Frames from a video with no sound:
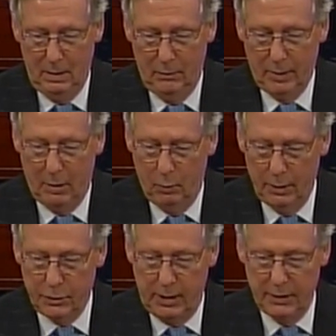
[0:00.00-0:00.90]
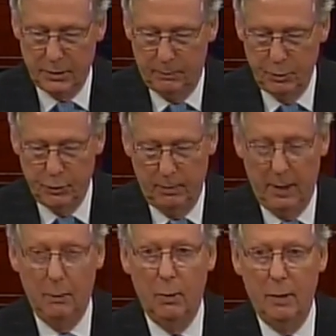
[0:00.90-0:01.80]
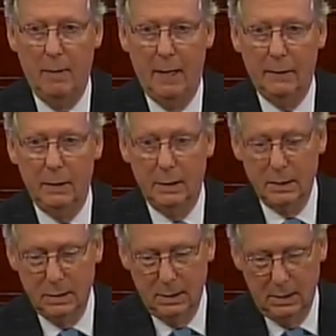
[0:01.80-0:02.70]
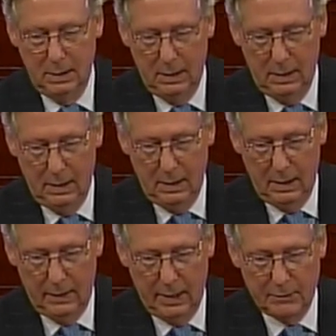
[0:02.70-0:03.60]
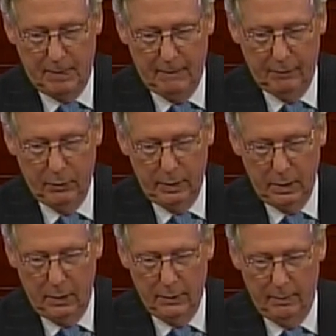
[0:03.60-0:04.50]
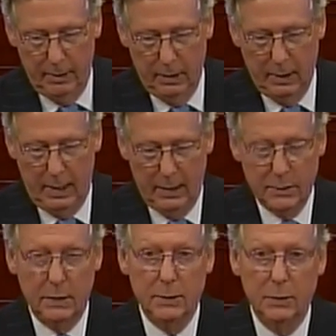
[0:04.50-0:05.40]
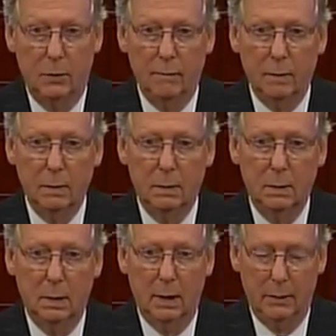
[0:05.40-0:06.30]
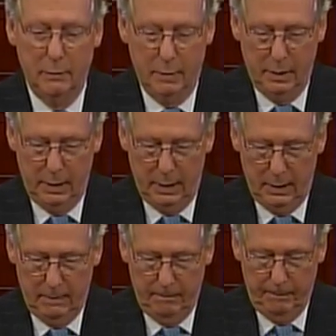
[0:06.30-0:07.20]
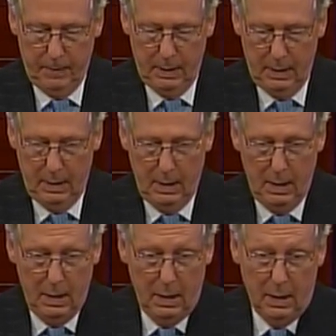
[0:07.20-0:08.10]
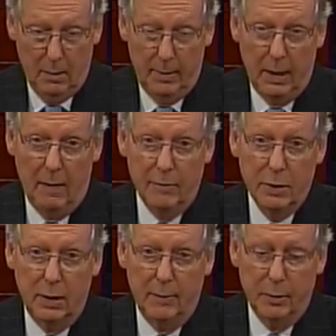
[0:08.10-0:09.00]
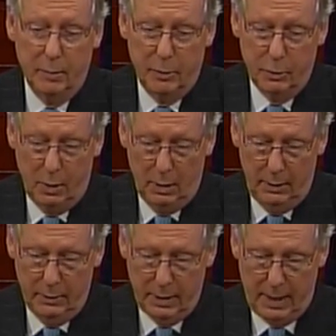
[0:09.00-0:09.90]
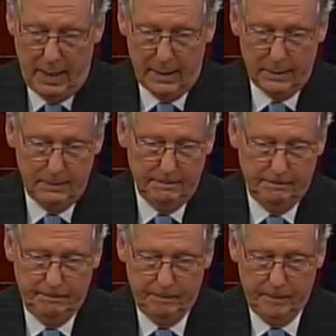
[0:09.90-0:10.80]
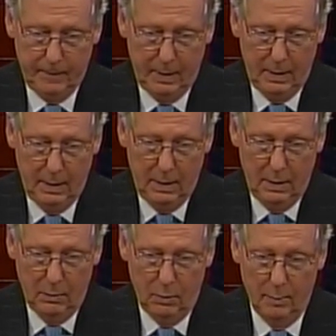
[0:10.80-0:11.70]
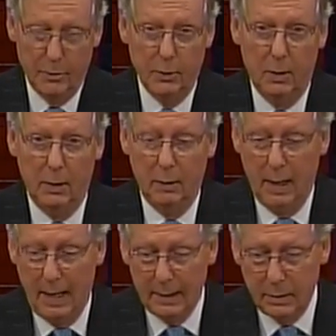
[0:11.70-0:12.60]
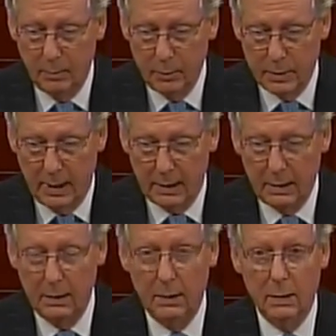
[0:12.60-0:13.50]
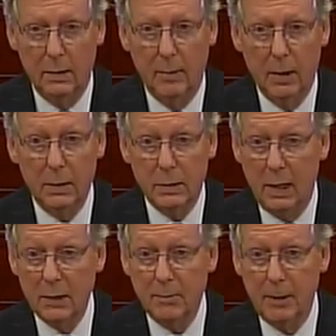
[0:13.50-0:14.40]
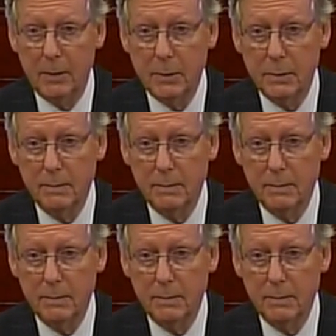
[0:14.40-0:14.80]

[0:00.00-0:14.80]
We got one chance to put your money where your mouth is, and that's by voting on the bill the House sends over later today. It'll be obviously up to the Majority Leader to act. Will the Majority Leader act to protect the American taxpayers,